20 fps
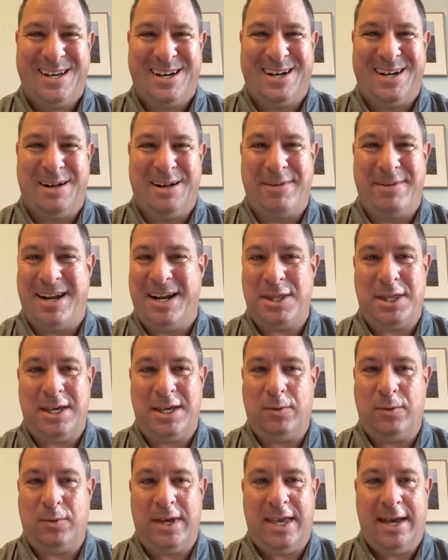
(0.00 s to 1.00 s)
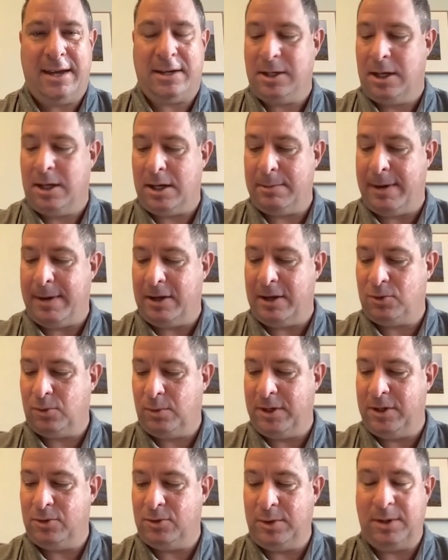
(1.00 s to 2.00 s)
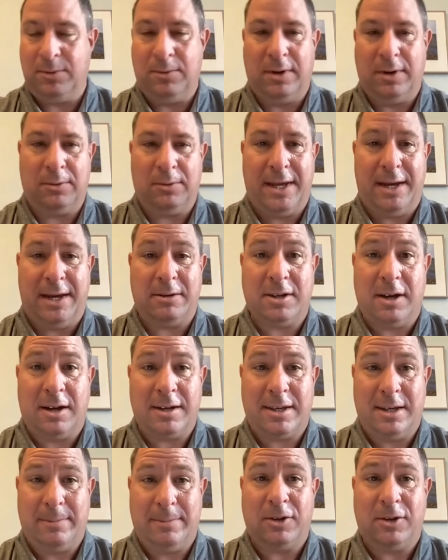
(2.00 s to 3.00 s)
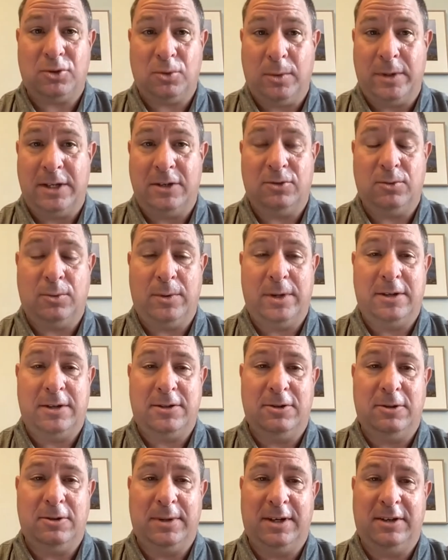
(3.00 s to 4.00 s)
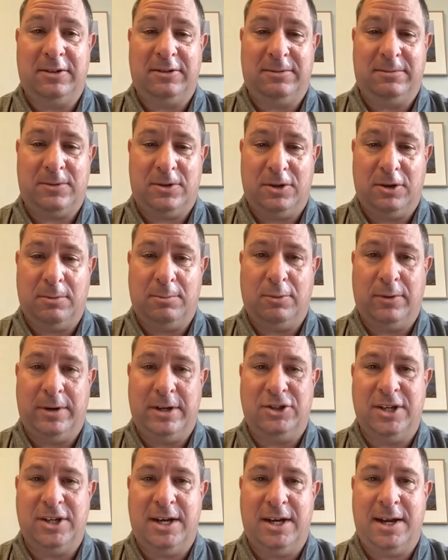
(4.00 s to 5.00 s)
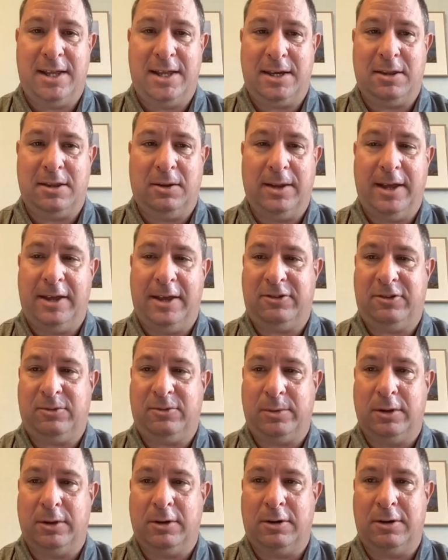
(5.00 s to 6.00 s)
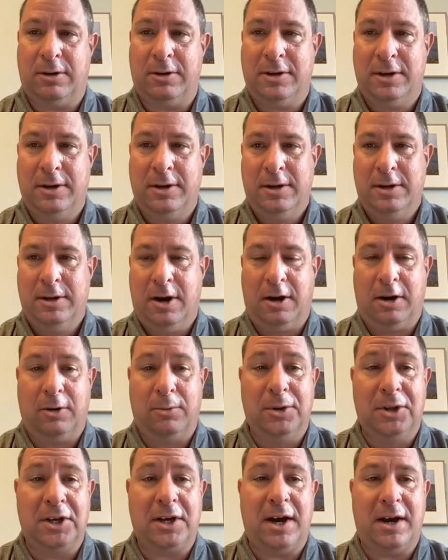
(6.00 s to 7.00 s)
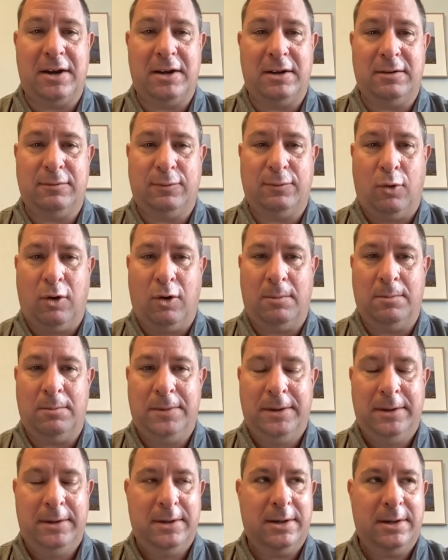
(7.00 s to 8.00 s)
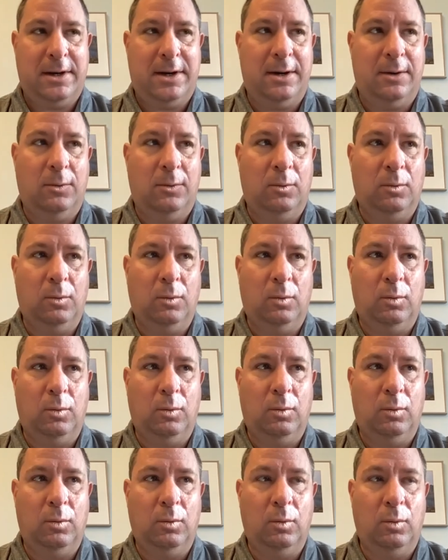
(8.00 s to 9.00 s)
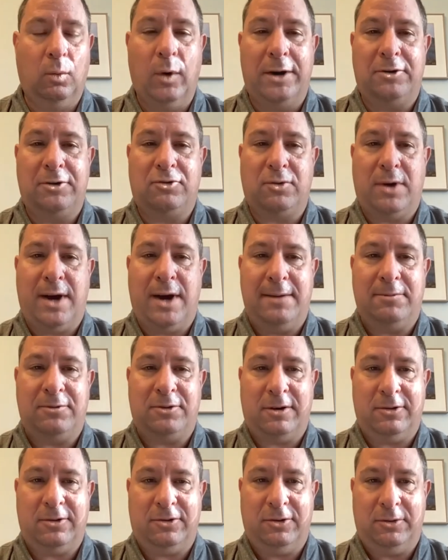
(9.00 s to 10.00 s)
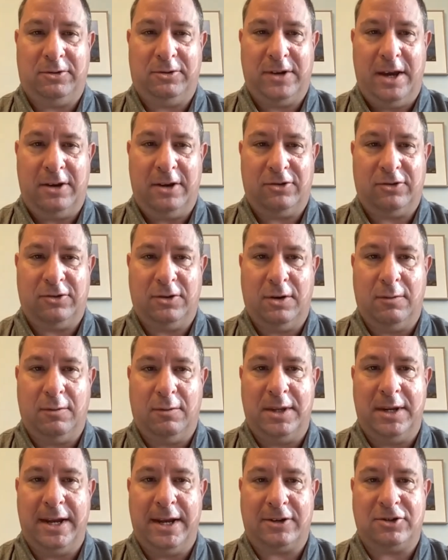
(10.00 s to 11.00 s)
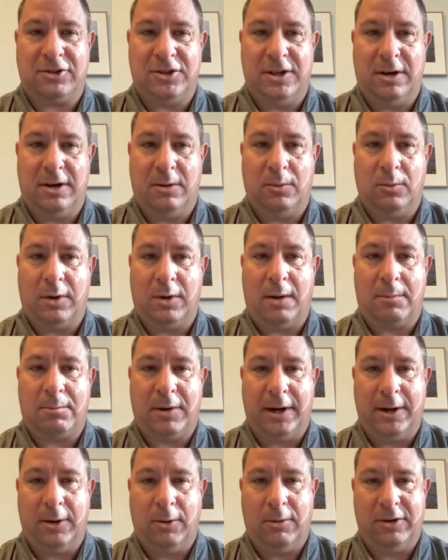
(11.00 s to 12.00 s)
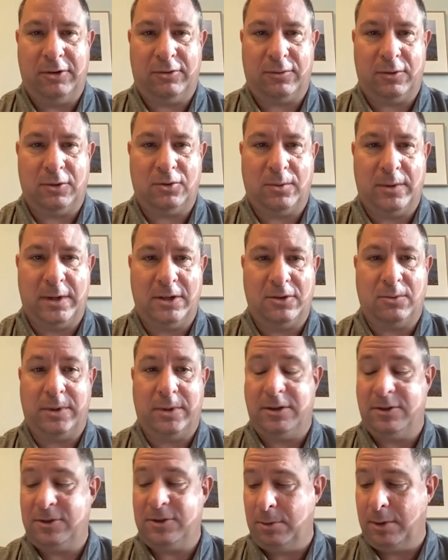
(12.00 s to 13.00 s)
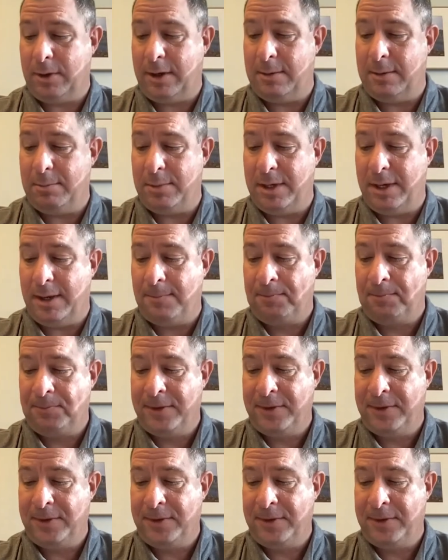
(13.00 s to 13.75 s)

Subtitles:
And I think we can't talk about 2021 without talking about 2022, because to your point, Jen, I think the lessons we learned are really going to inform what drives our association over the next year and what our priorities for 2022 are going to be.